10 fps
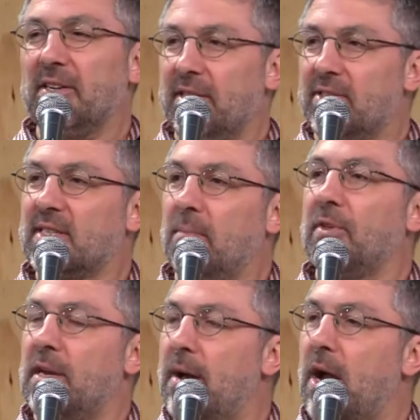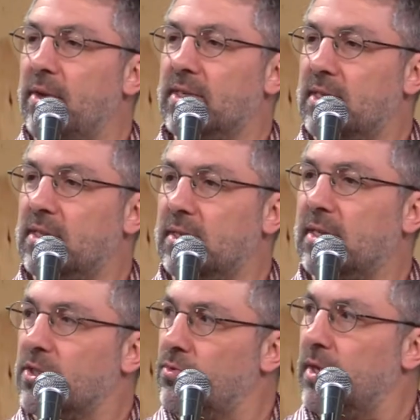there's something about resistance
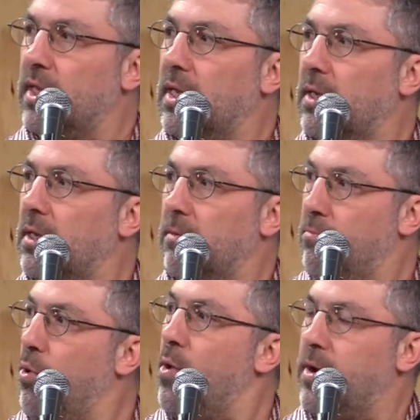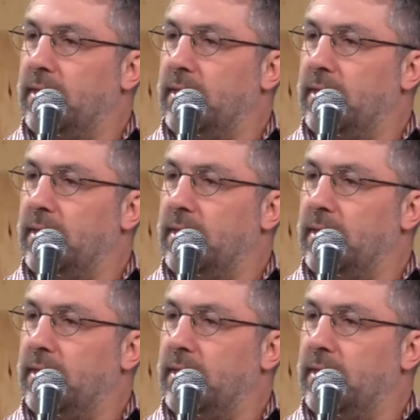that's really important.